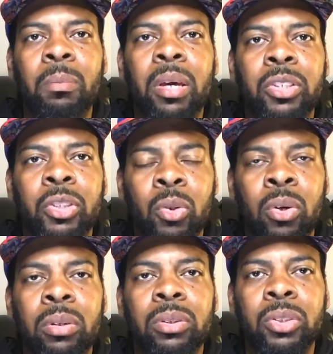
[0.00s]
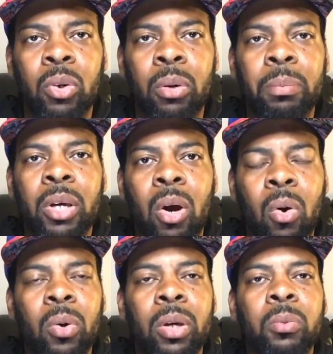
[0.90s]
and sure and
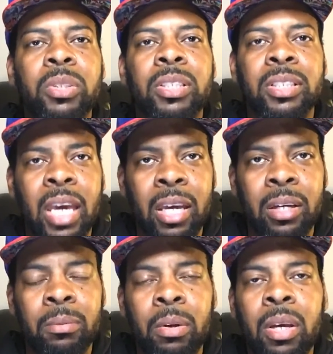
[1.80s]
behold, it was a scam.